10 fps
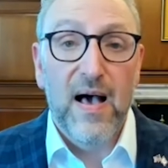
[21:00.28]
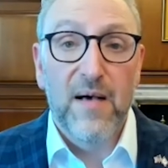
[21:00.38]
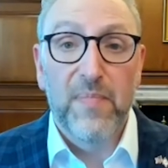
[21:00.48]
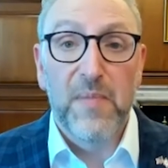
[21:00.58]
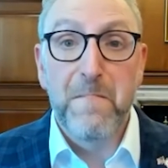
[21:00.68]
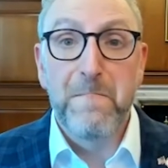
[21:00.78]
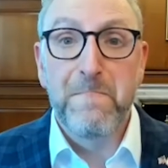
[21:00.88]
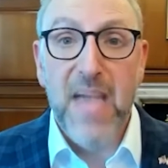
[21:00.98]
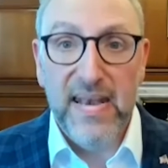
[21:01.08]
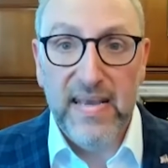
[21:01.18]

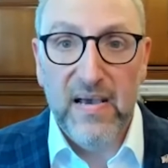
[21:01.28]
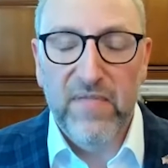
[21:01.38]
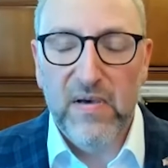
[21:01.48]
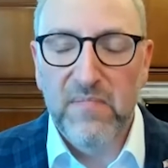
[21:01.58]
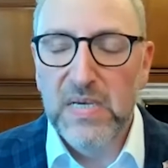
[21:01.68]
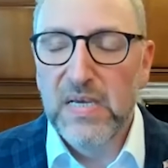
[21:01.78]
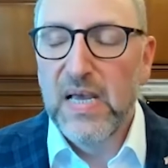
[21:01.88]
many of them.